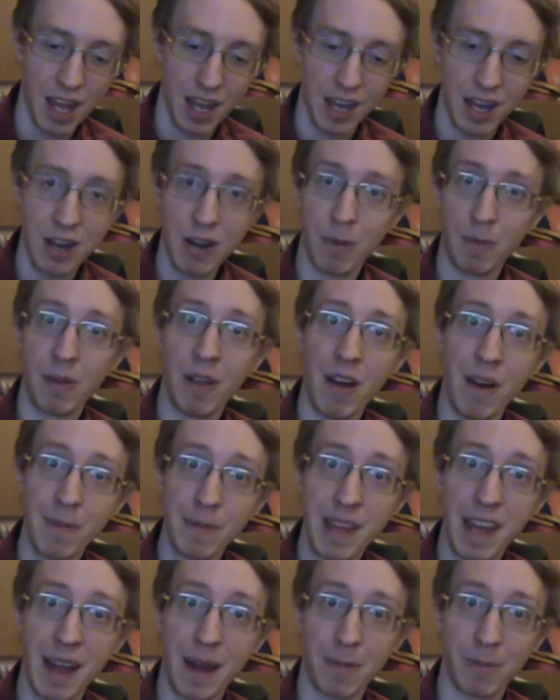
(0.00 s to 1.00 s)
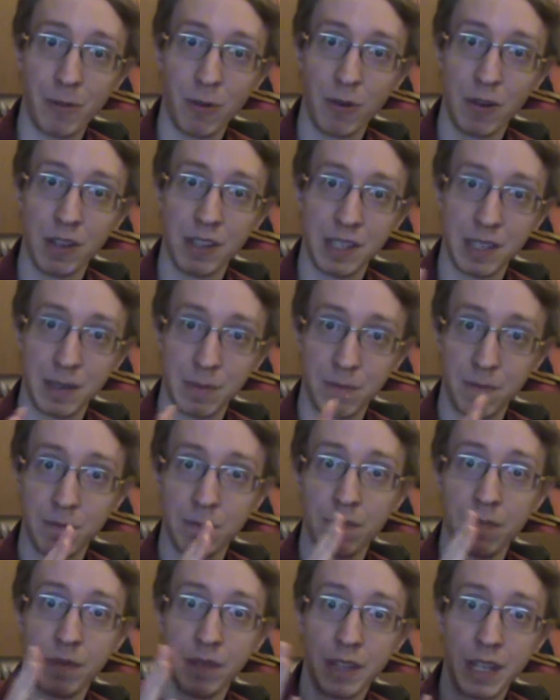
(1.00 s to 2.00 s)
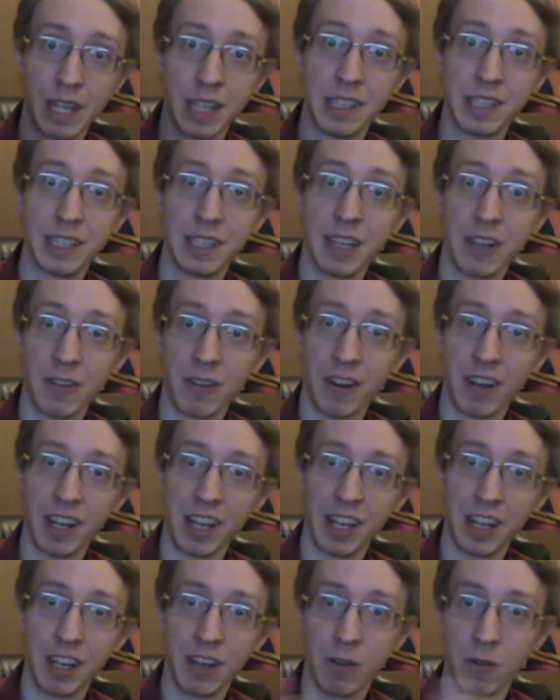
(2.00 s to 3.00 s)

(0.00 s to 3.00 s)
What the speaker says: Neill Blomkamp was considering,